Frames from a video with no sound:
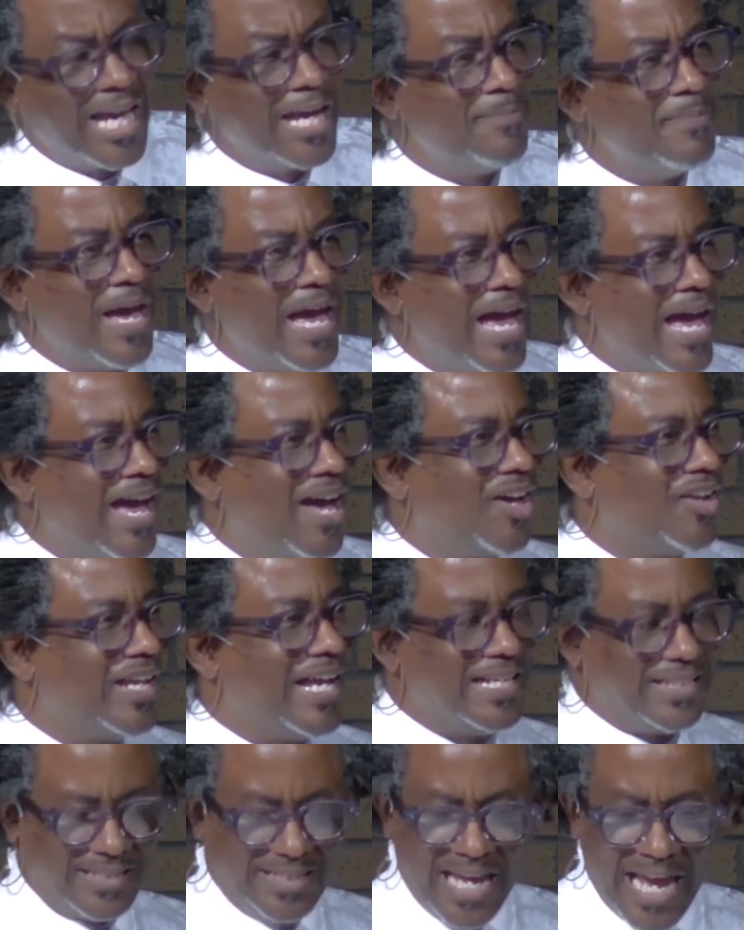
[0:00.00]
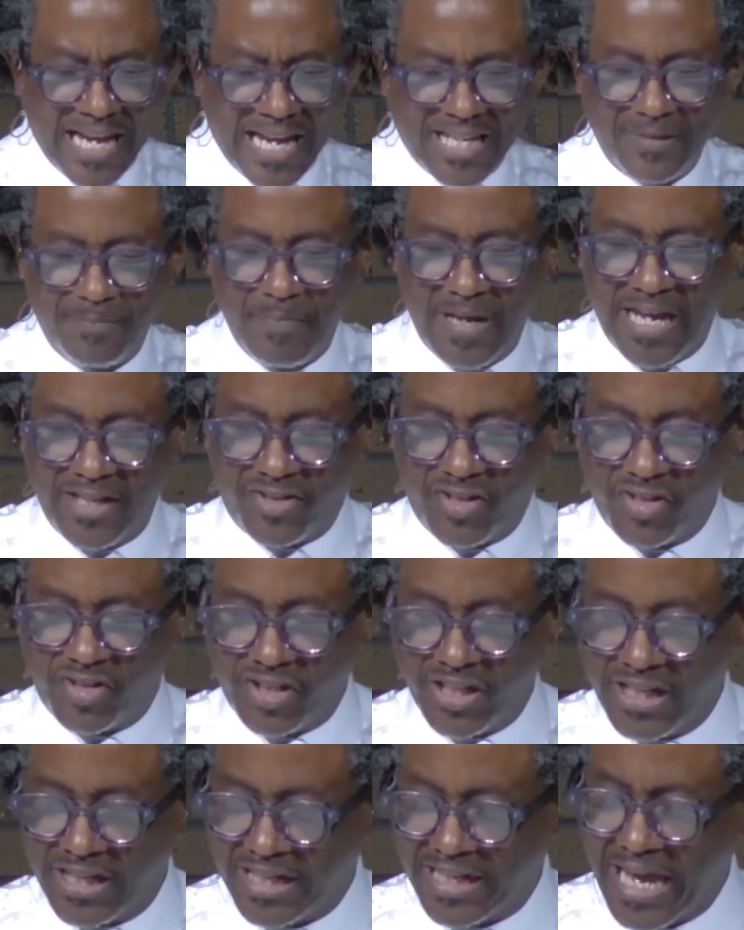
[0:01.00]
Email and text
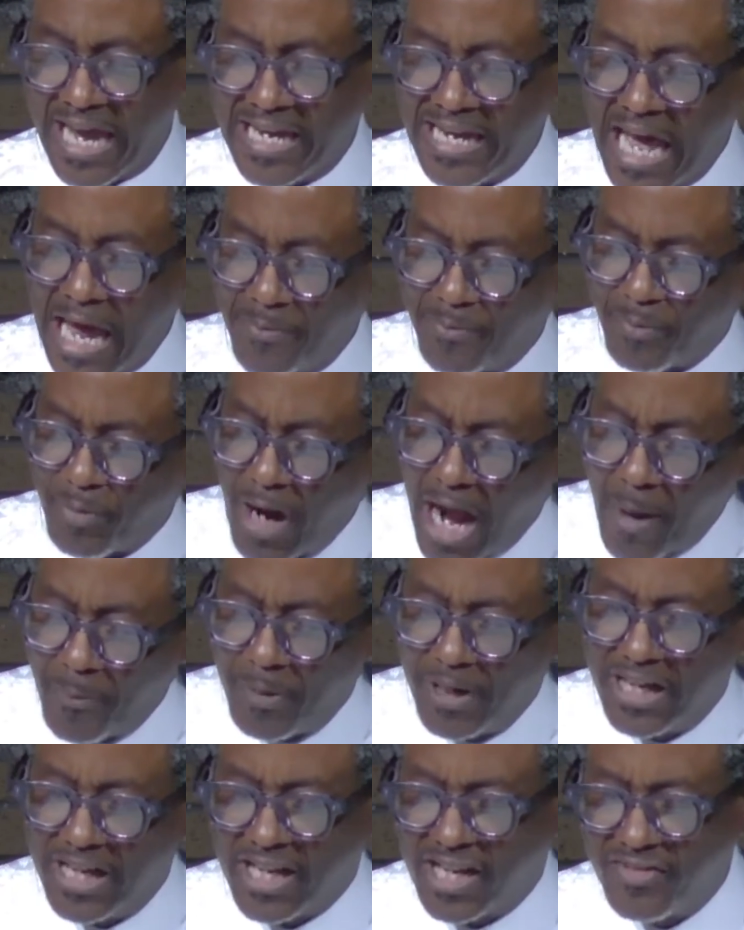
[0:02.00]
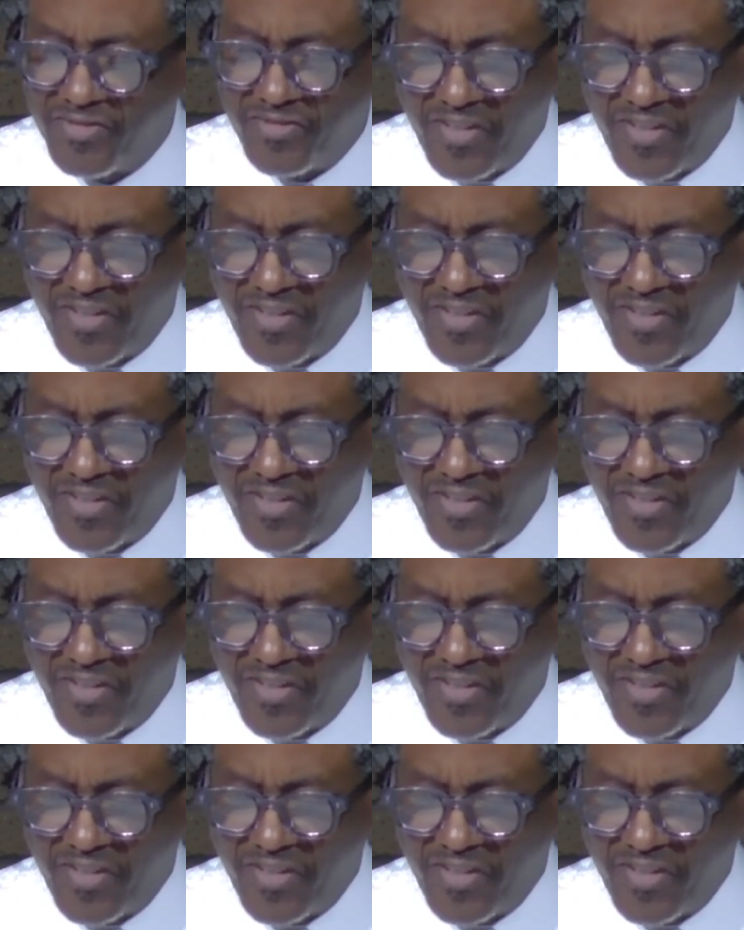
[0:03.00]
messaging cannot properly